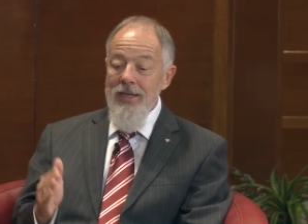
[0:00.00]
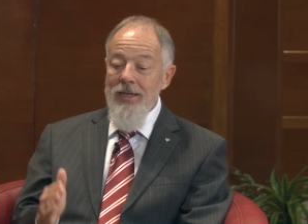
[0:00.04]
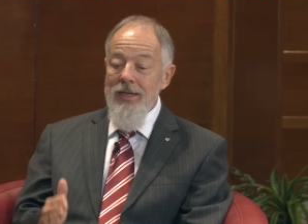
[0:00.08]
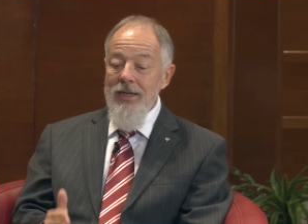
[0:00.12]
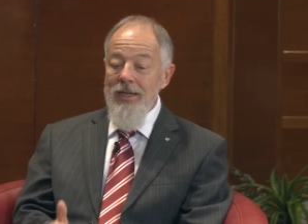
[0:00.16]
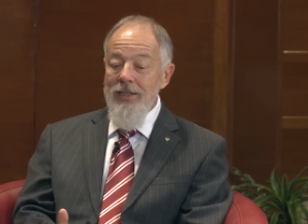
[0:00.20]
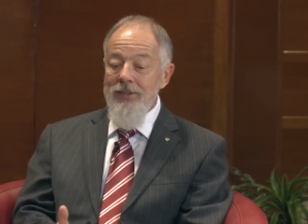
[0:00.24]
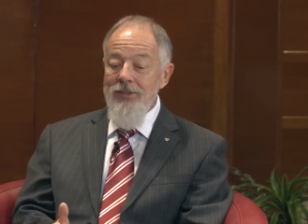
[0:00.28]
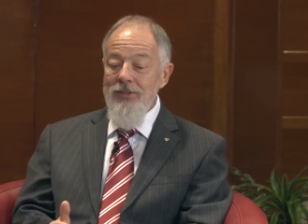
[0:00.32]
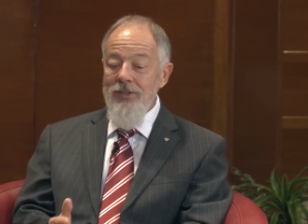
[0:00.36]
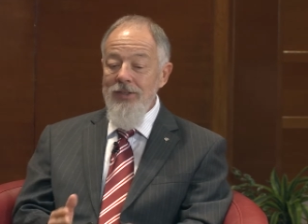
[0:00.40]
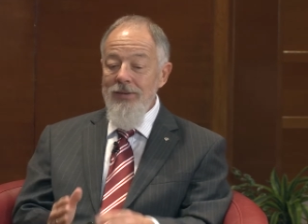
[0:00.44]

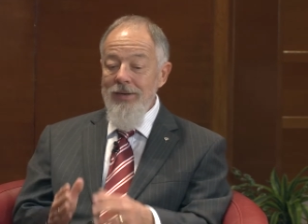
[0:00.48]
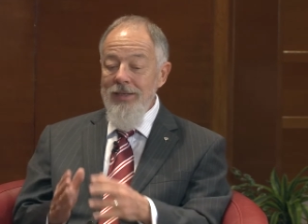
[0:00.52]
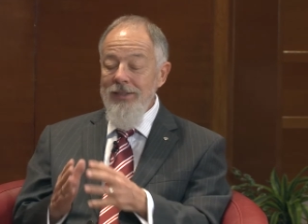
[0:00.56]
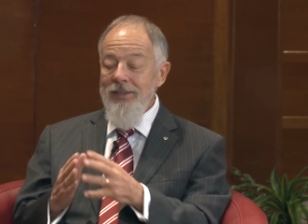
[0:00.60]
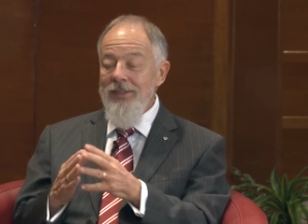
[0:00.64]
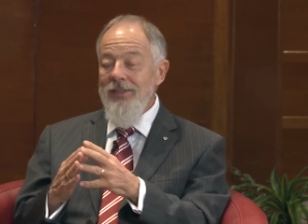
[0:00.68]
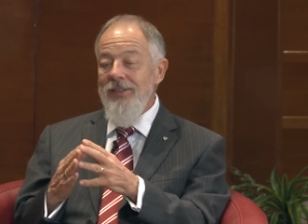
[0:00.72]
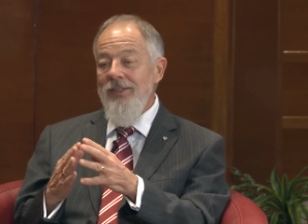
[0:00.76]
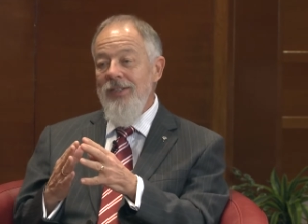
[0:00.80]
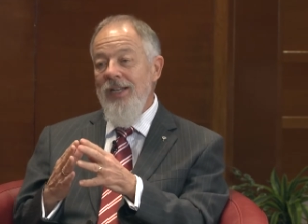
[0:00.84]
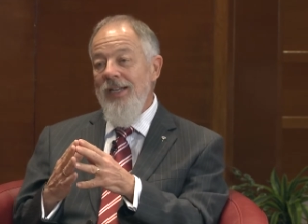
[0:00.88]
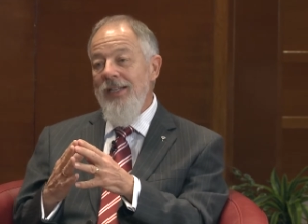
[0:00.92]
And so
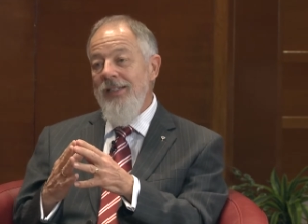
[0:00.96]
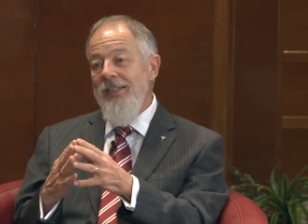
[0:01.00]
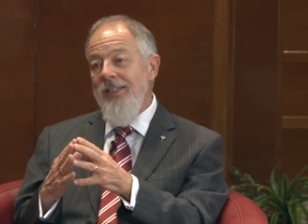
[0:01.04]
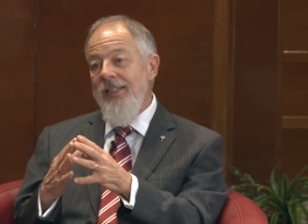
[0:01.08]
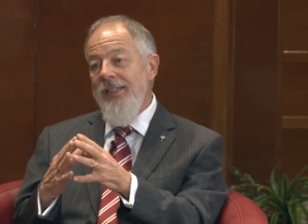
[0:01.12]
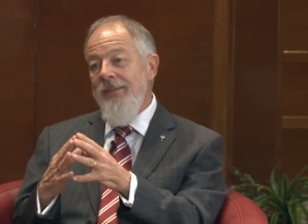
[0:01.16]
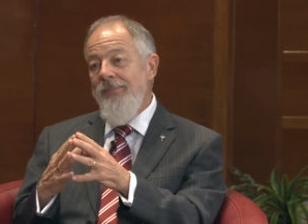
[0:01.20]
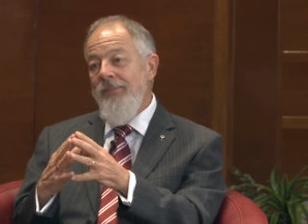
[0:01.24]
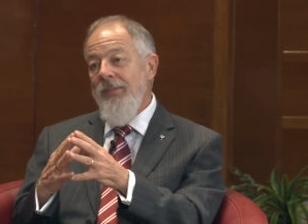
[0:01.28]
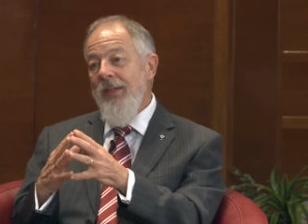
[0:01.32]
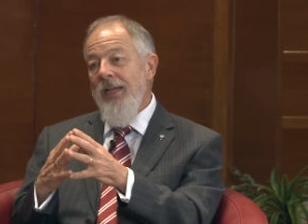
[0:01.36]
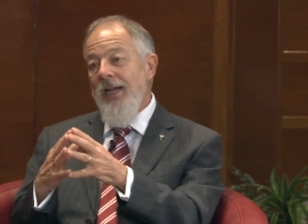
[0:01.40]

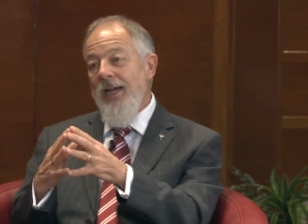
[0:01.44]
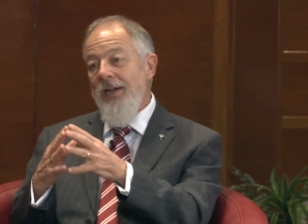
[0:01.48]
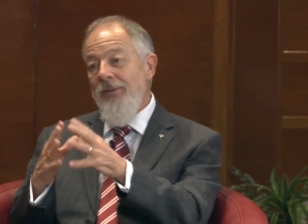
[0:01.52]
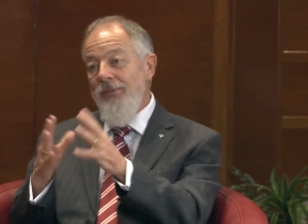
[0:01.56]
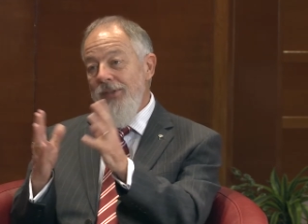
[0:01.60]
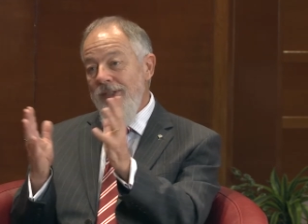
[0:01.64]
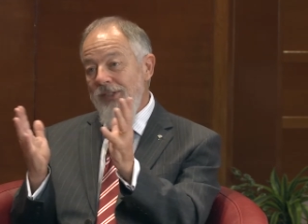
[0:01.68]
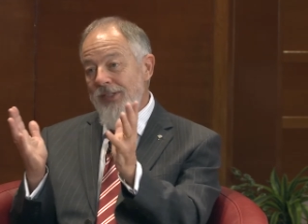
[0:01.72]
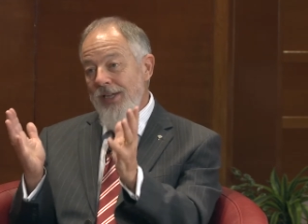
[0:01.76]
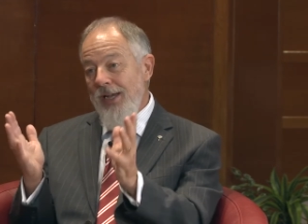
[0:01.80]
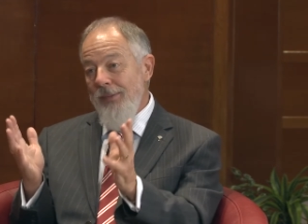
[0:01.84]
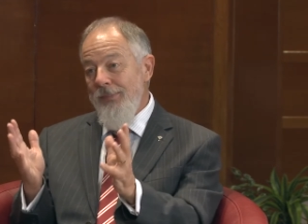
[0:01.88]
understanding our
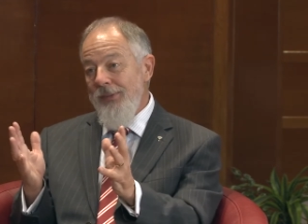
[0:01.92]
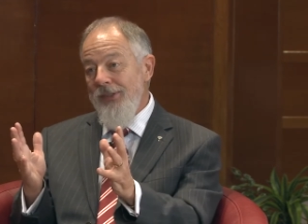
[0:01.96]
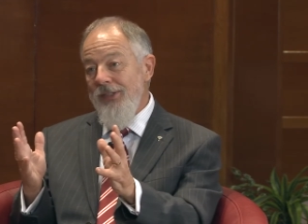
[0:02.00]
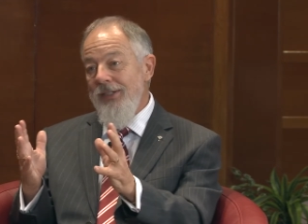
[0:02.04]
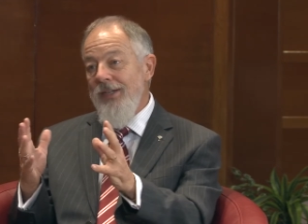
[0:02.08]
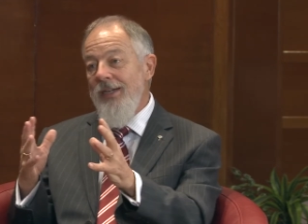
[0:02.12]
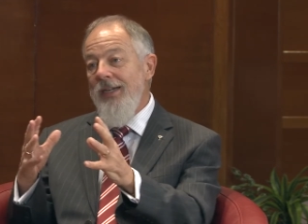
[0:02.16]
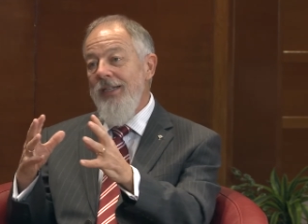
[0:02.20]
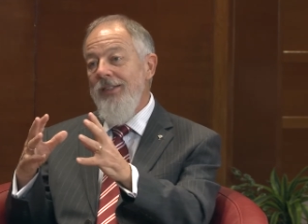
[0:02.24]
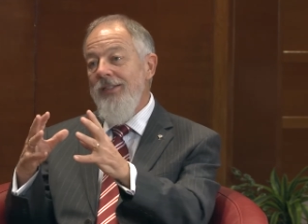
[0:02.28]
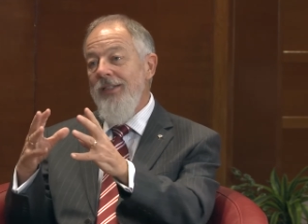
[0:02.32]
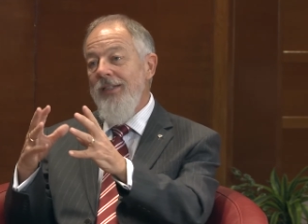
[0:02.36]
risk
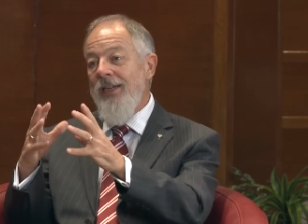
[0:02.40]
appetite